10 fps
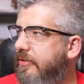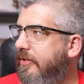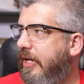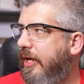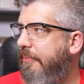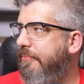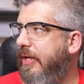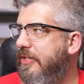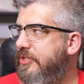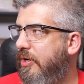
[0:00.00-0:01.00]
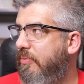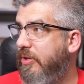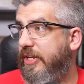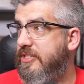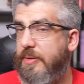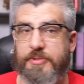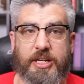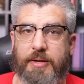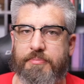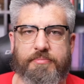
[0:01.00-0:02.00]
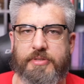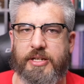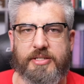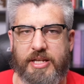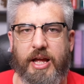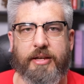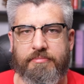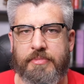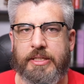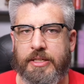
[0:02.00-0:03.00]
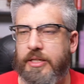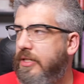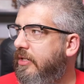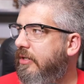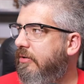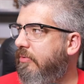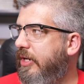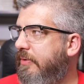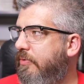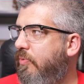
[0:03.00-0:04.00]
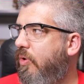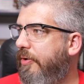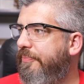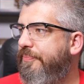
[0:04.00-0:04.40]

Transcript: And so really it's up to him to decide what he would want.